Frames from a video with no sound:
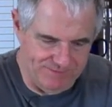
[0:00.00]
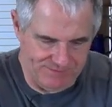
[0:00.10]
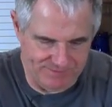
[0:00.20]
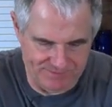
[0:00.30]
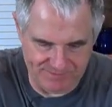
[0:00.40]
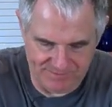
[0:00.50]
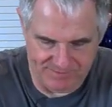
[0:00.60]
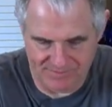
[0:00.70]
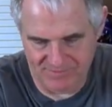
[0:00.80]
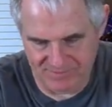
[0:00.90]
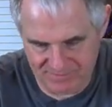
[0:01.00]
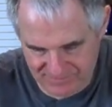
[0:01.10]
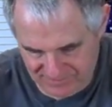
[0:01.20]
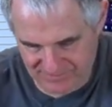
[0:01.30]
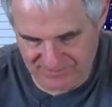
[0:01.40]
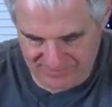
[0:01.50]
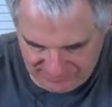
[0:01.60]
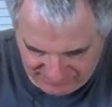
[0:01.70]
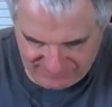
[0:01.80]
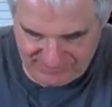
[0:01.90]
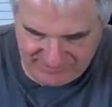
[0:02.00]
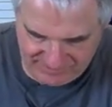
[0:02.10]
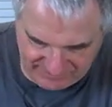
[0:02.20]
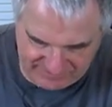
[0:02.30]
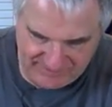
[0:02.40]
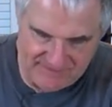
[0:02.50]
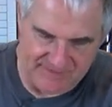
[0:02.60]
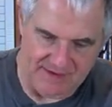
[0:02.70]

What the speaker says: Nothing is said.